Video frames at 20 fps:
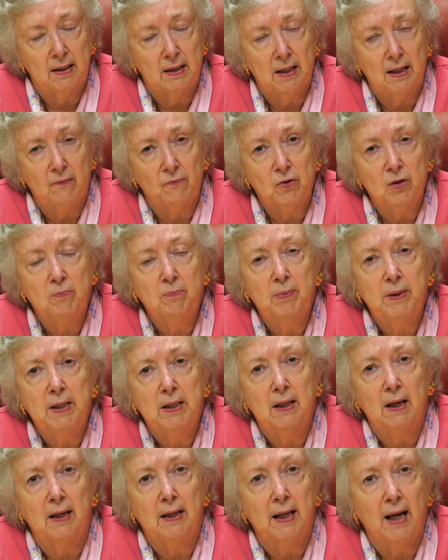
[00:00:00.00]
it would
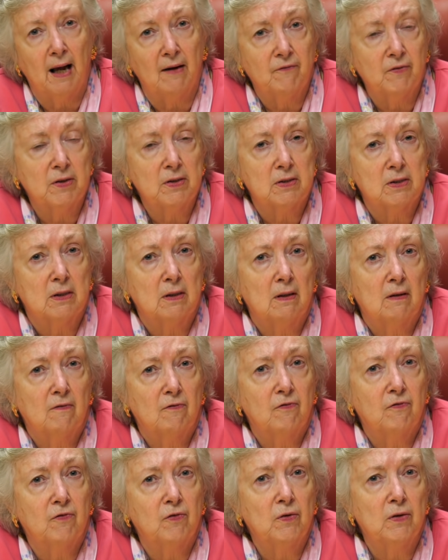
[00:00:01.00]
be an effort
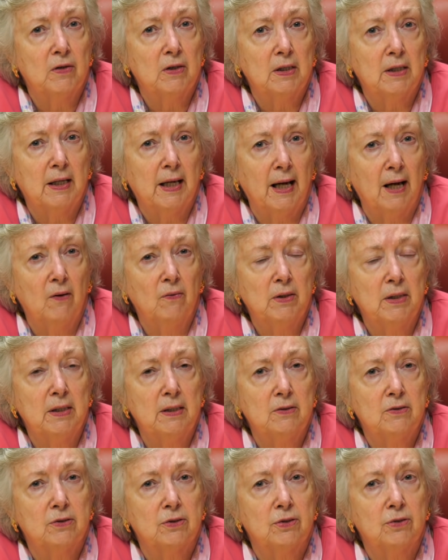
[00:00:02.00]
for the
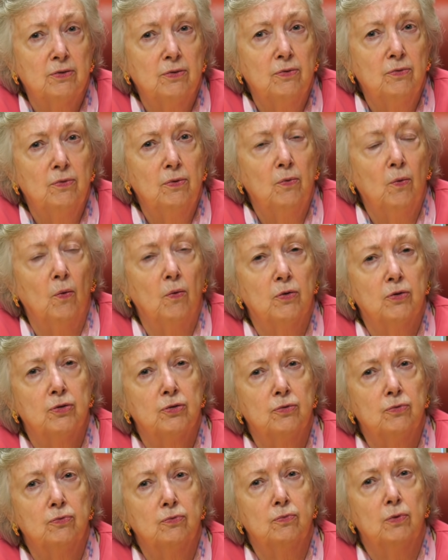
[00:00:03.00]
county to
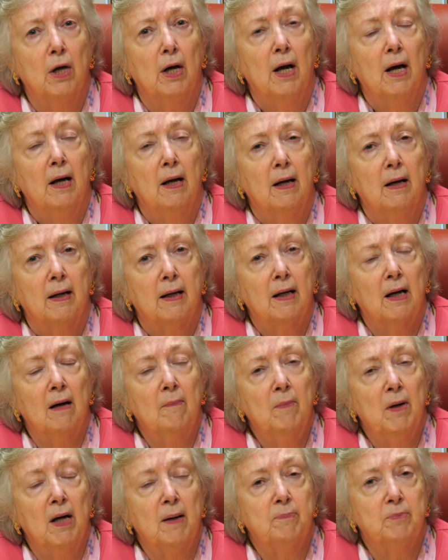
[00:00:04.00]

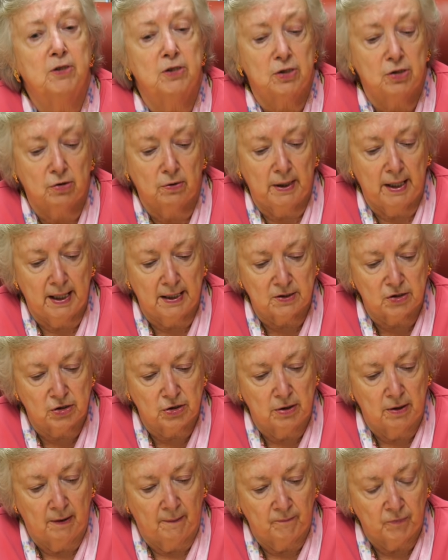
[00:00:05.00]
come up to
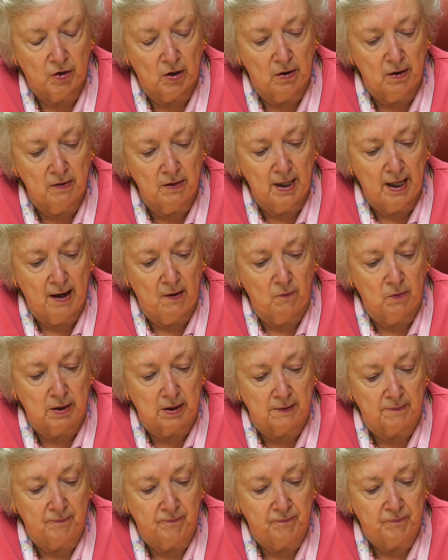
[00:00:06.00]
scratch on that
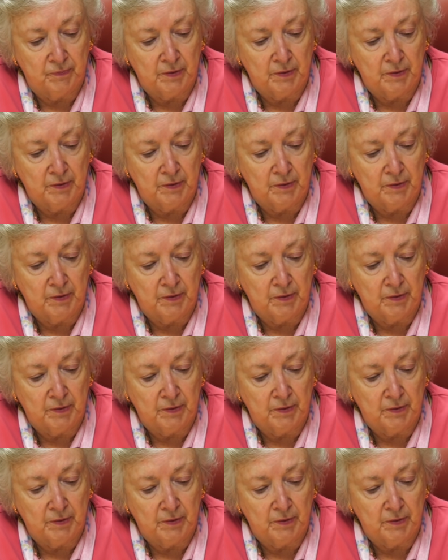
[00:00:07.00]
one.